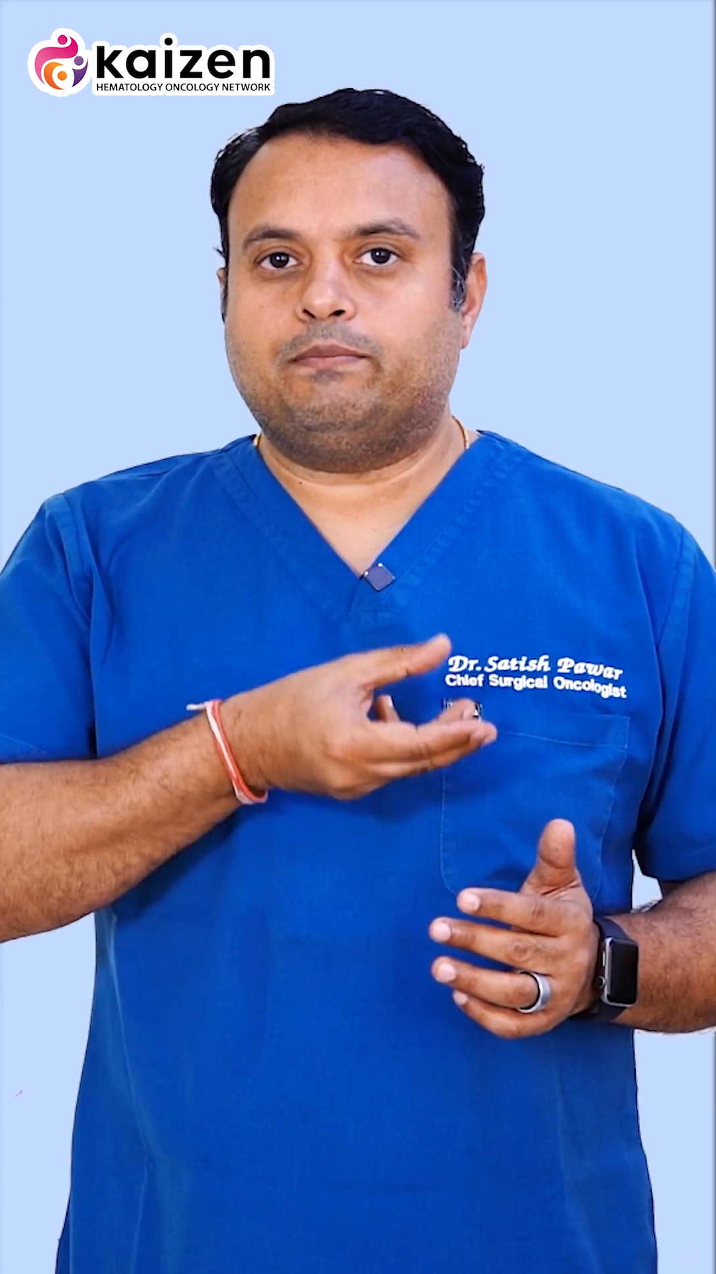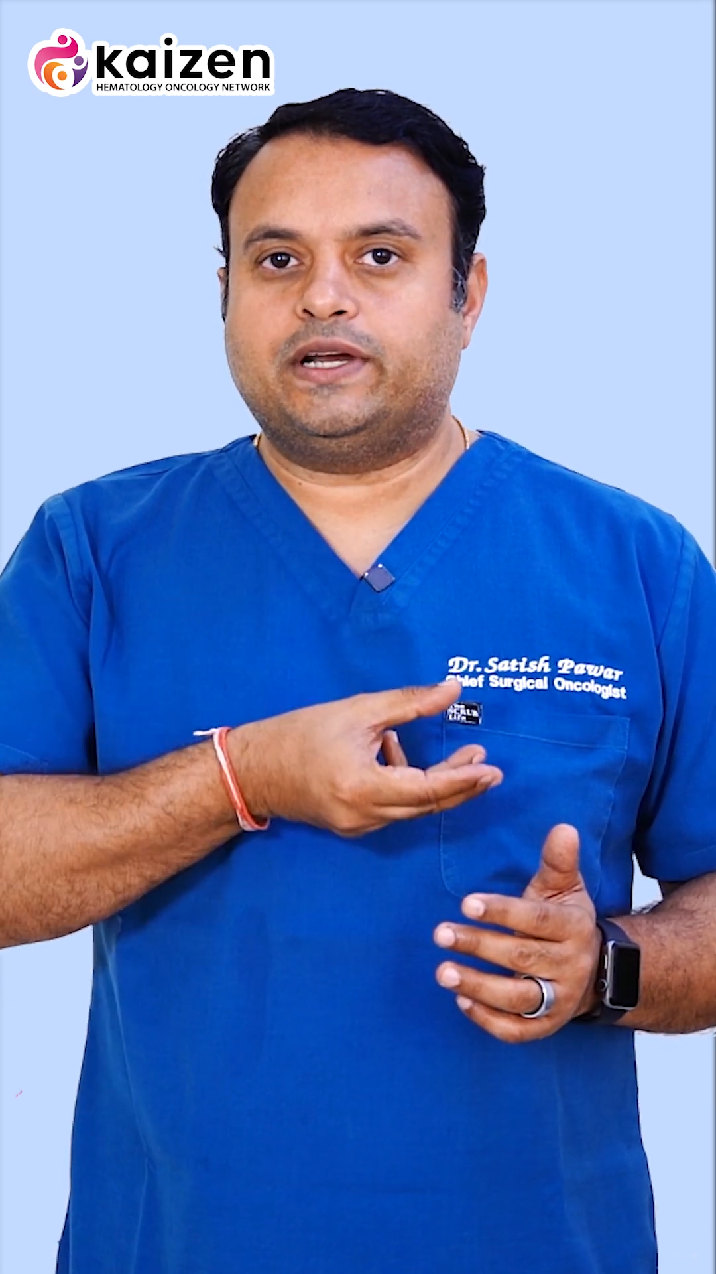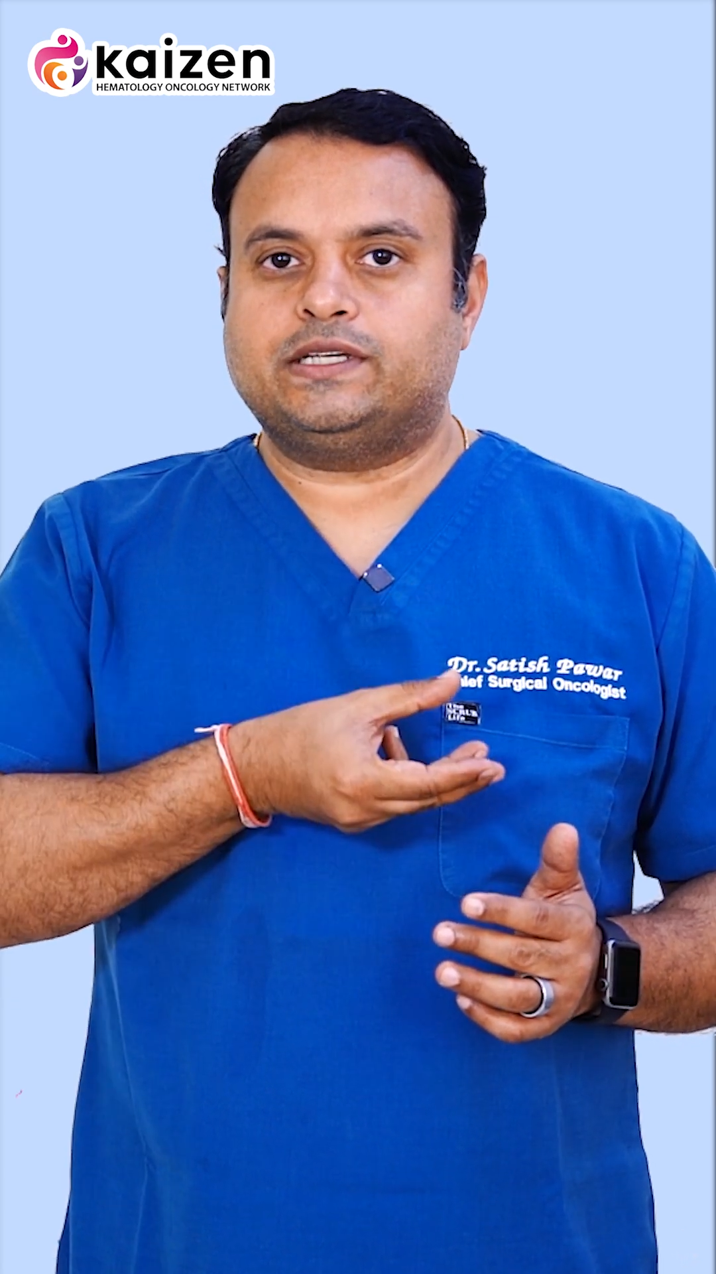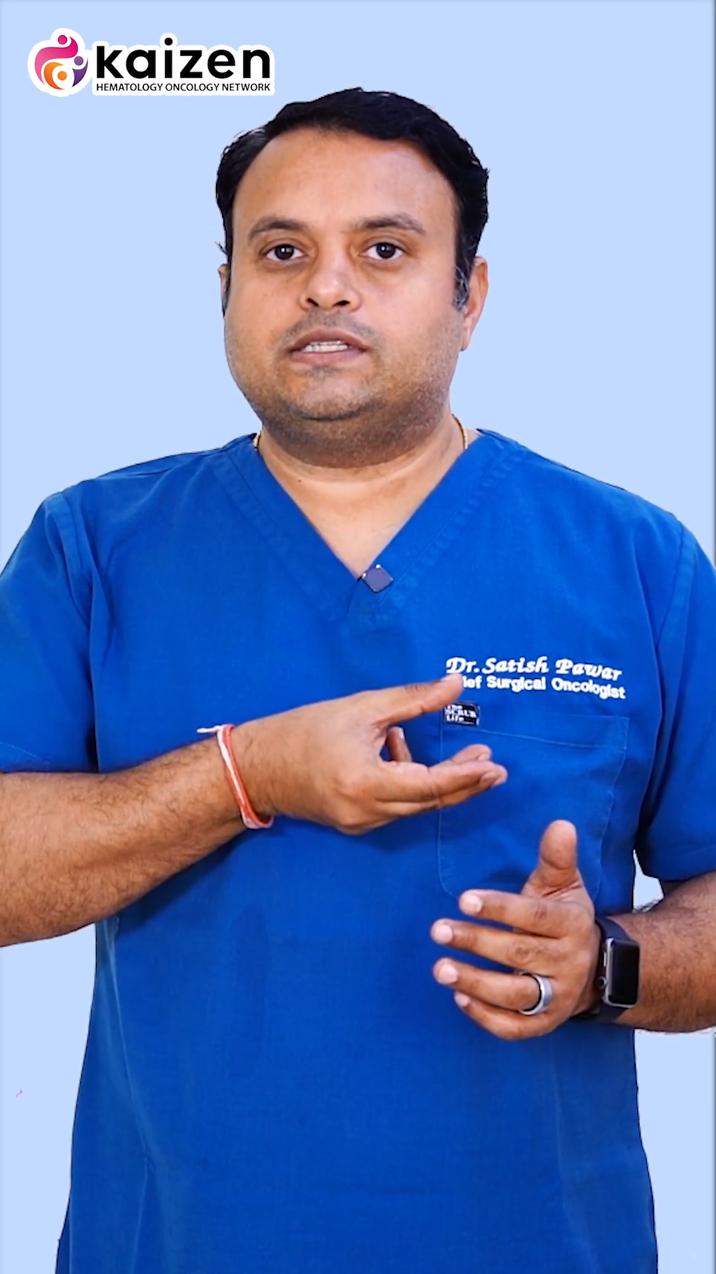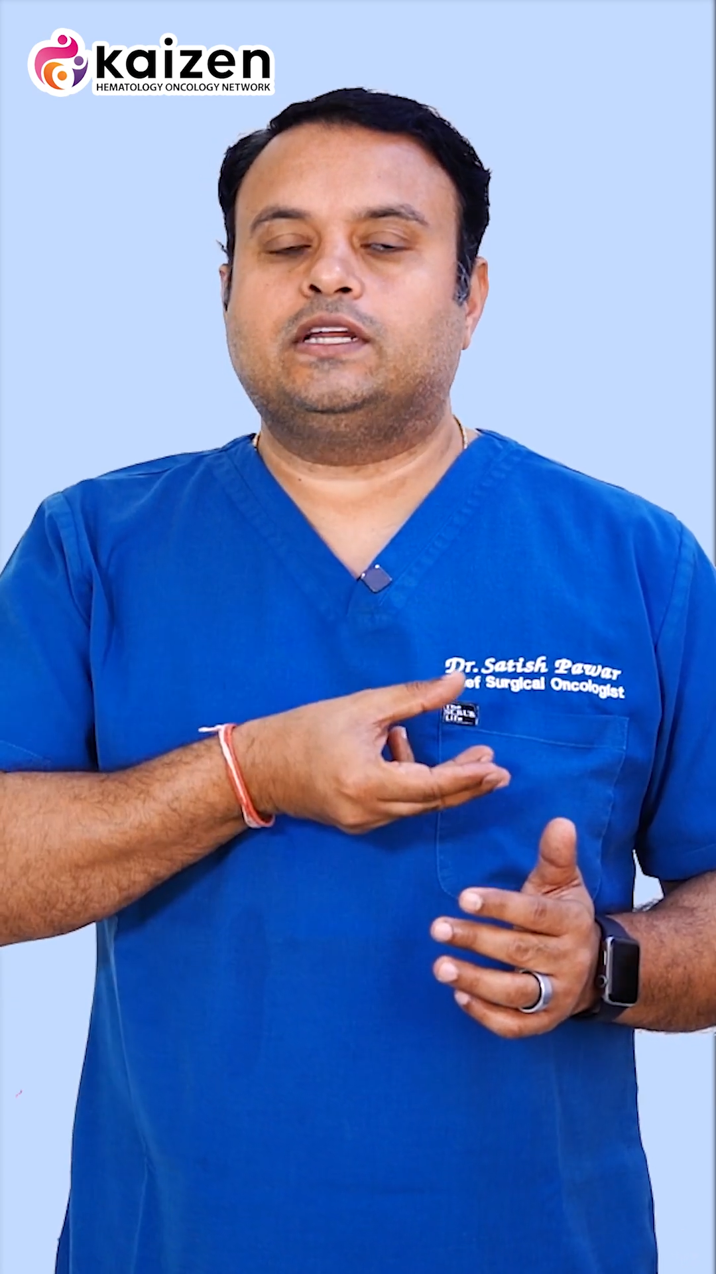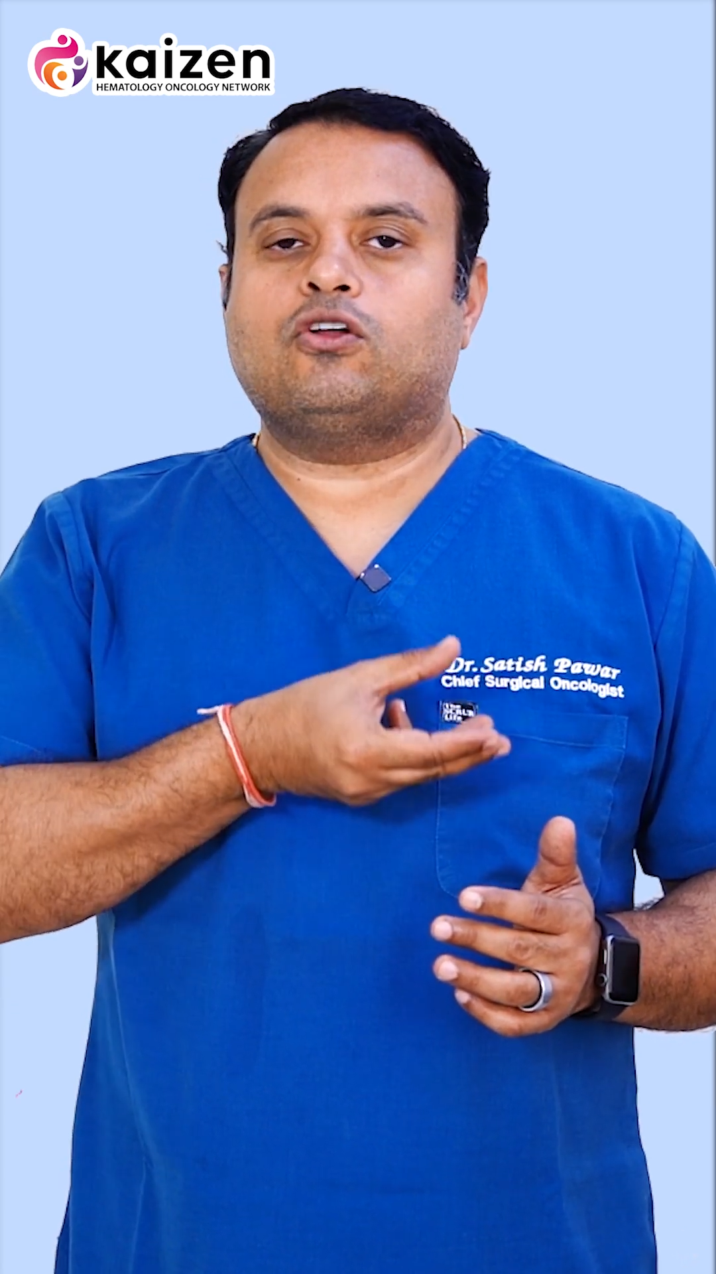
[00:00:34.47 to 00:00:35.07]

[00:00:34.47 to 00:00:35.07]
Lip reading: the breast,